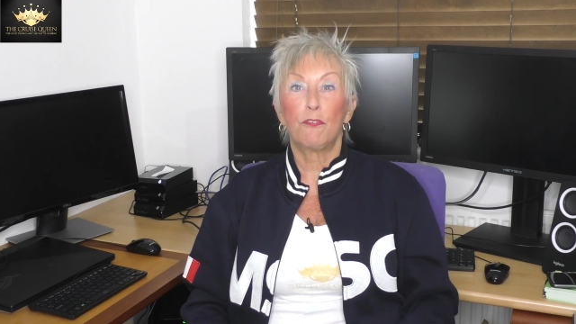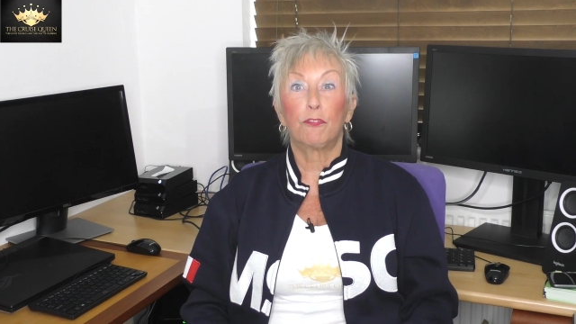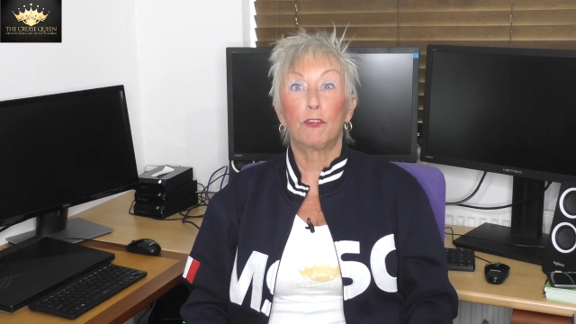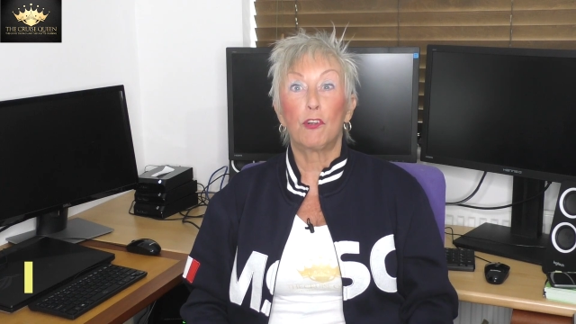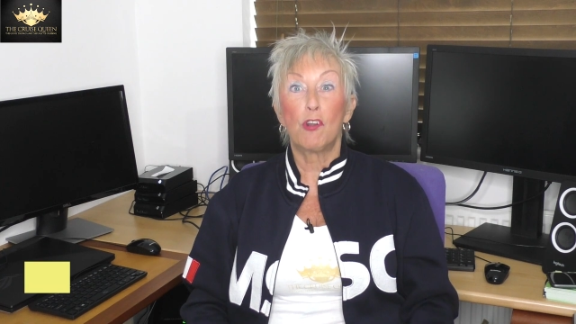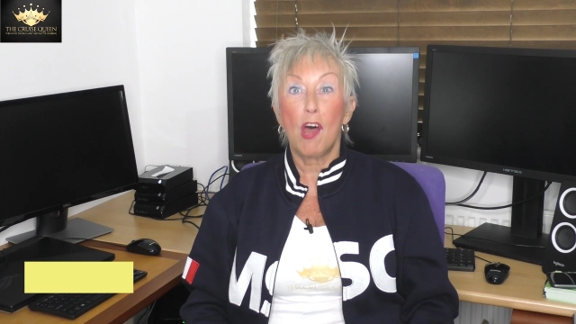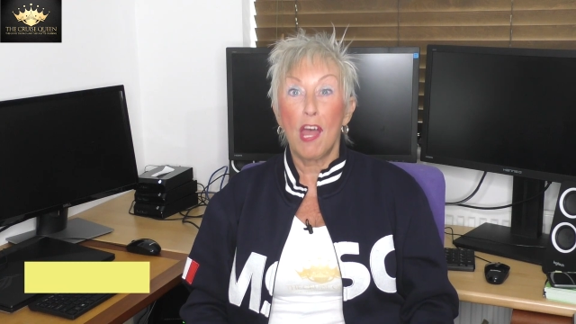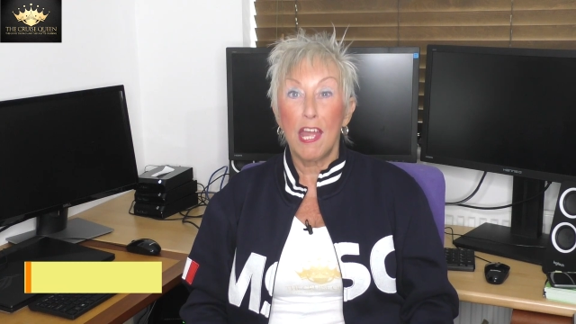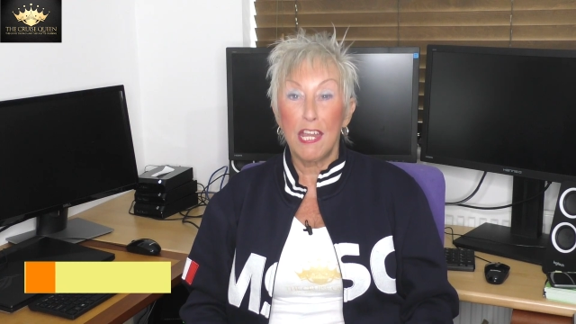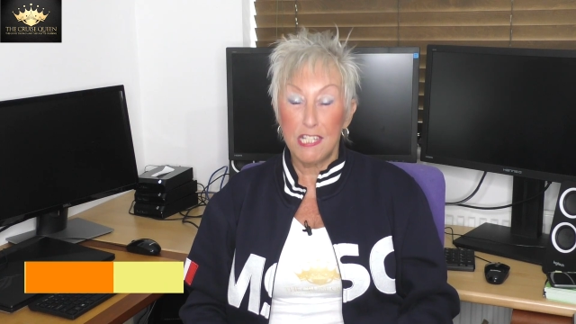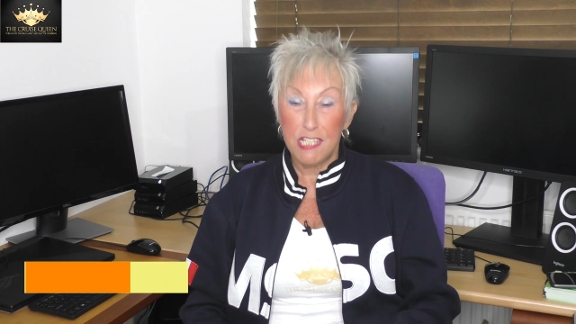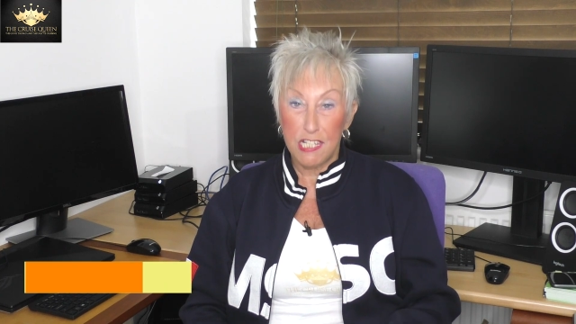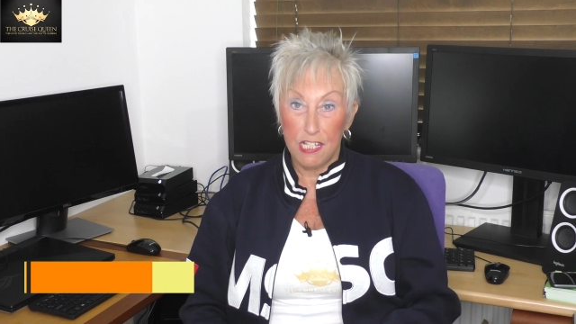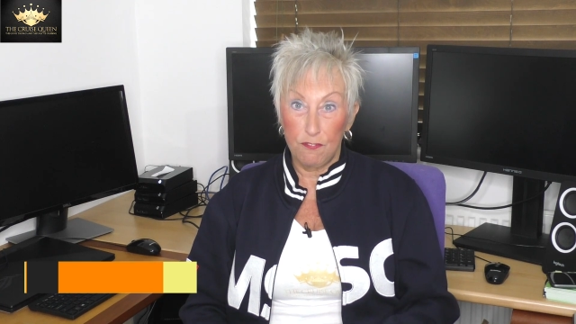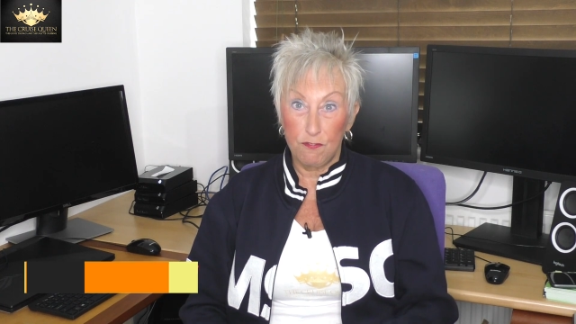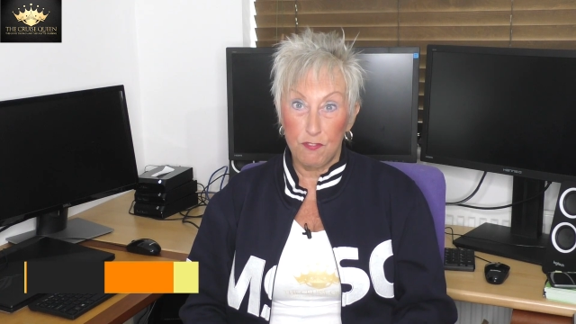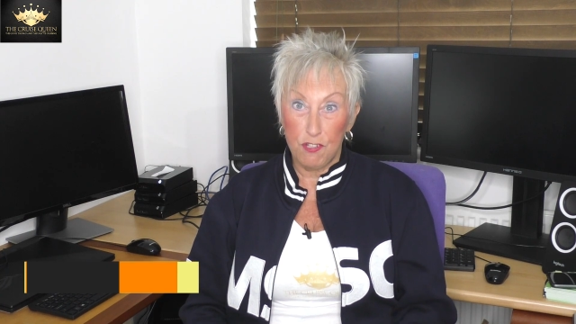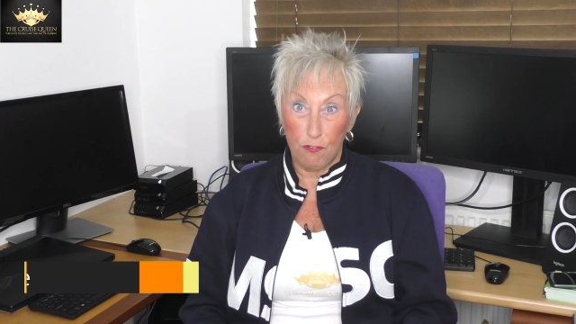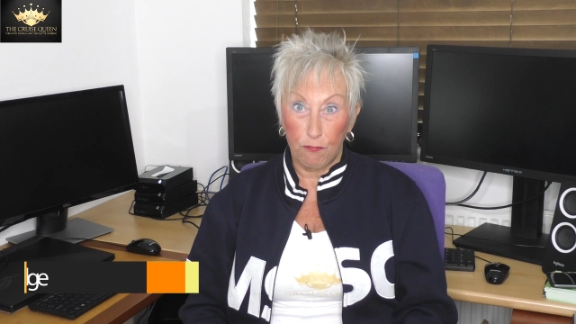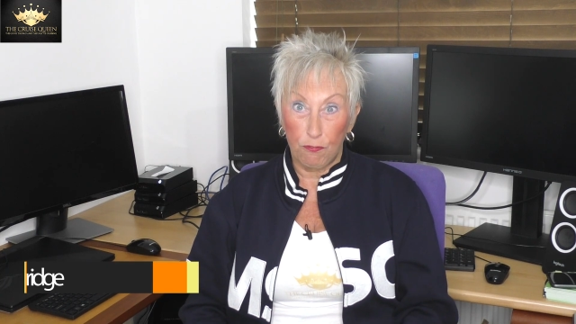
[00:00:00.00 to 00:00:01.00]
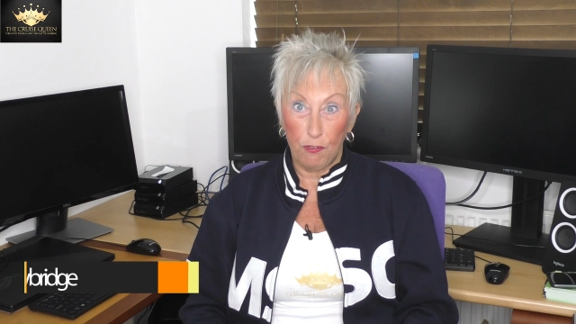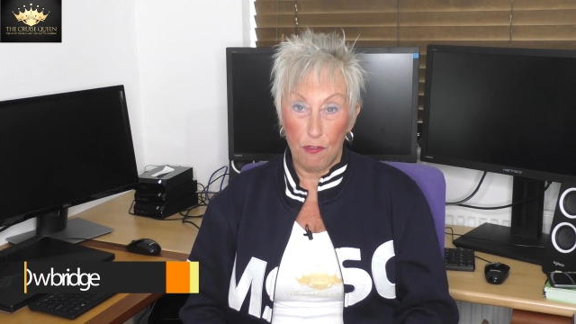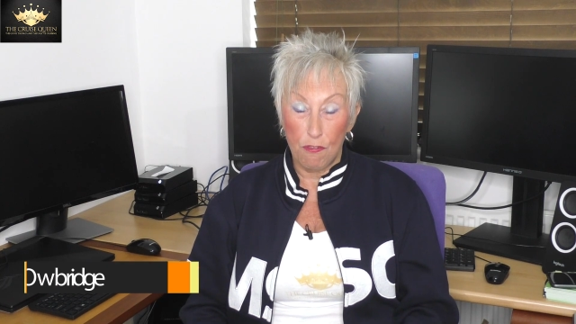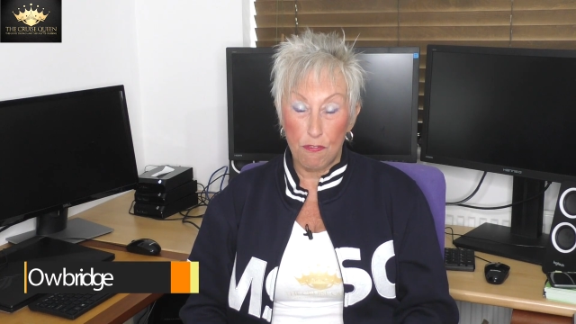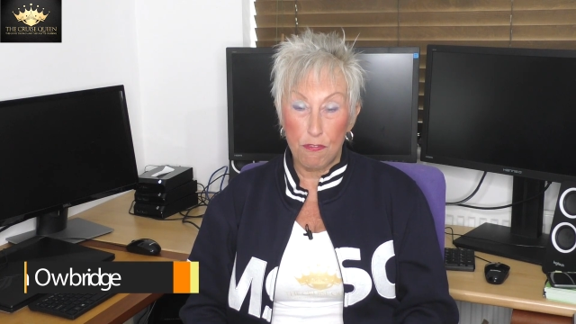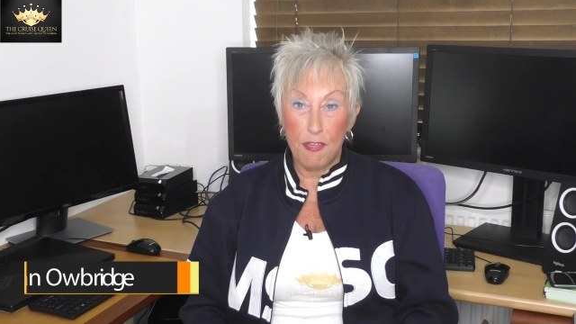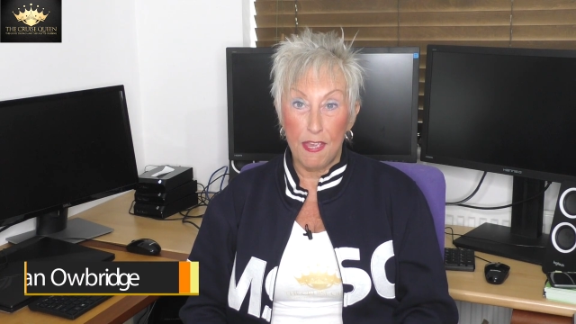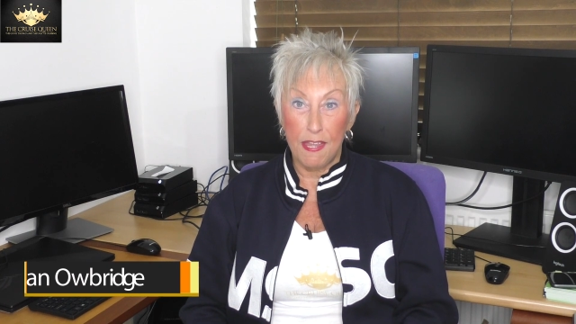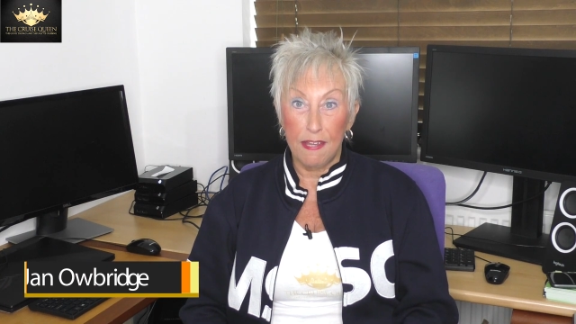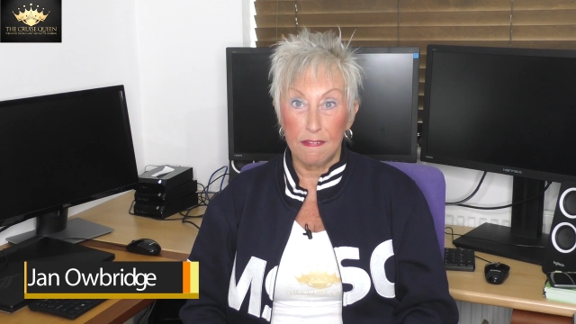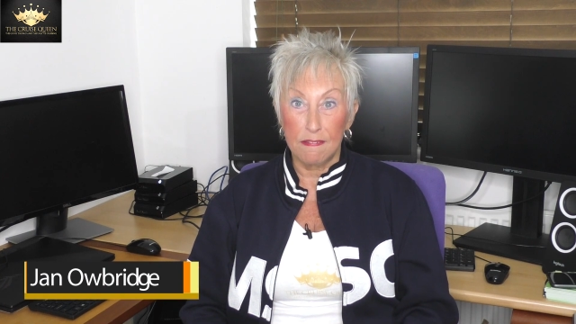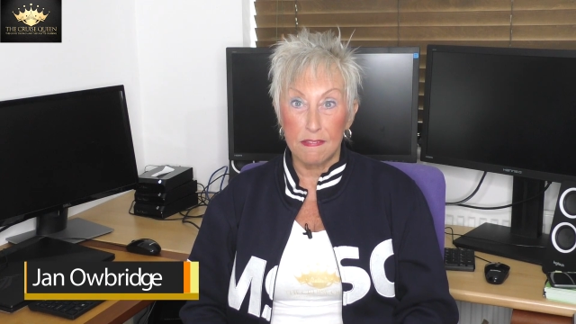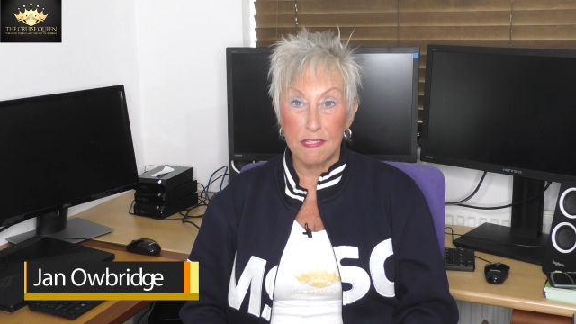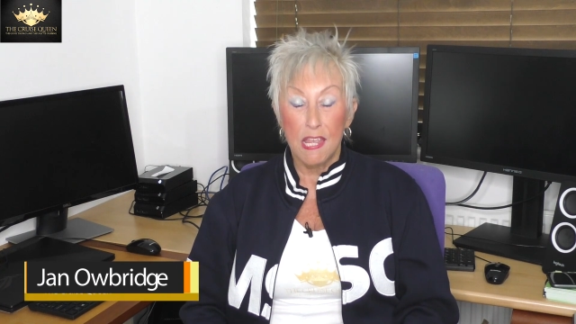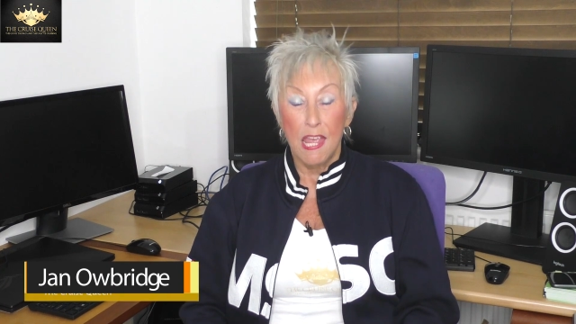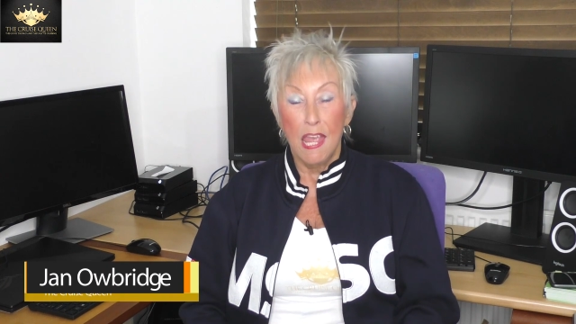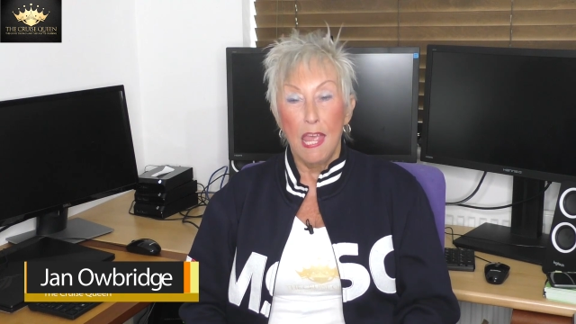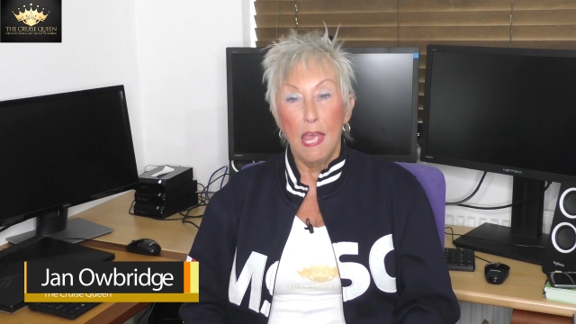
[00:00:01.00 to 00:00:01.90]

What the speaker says: variety of different things.